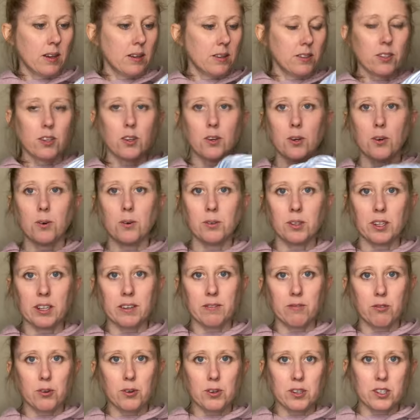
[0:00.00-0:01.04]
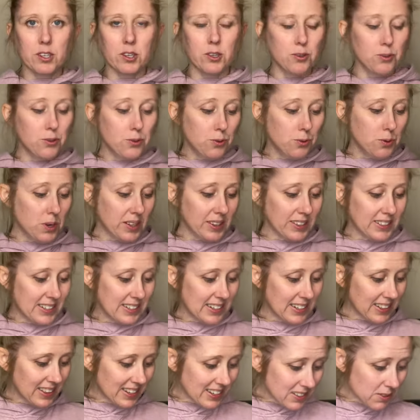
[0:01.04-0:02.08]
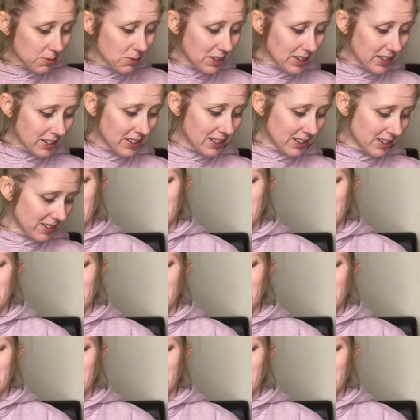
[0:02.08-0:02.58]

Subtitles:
So looking forward to listing this one.